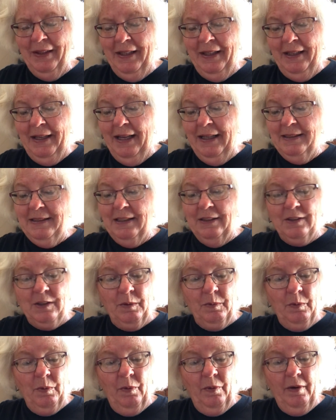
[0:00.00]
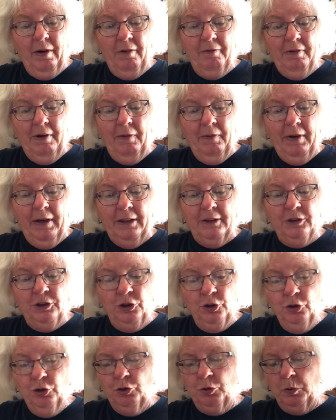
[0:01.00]
Yes, it's a roar, a very
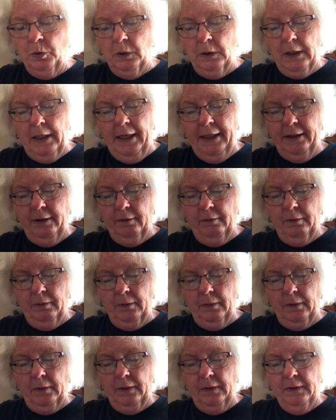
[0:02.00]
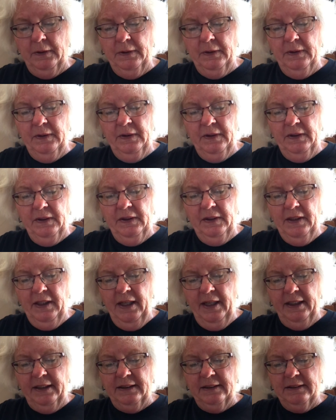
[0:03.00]
unusual kind of roar.
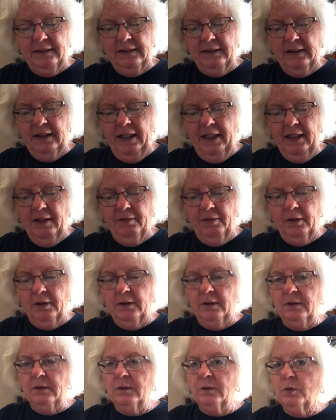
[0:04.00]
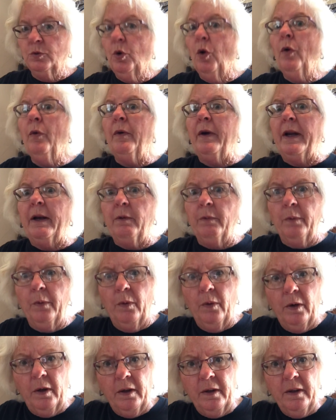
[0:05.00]
Yeah, it's kind of a roaring
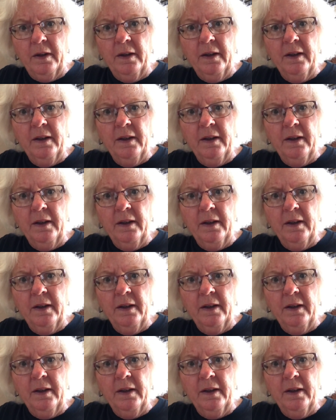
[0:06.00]
roar.